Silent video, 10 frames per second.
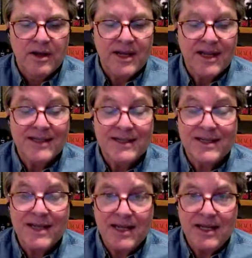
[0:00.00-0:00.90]
can
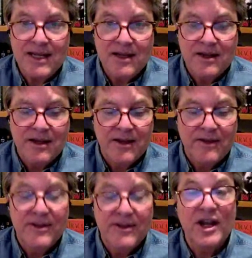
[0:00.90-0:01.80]
see
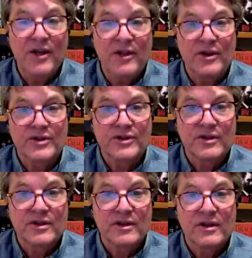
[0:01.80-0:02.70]
that others
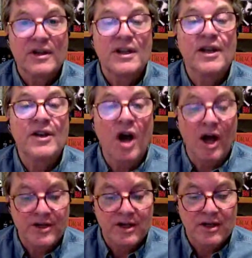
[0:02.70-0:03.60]
cannot?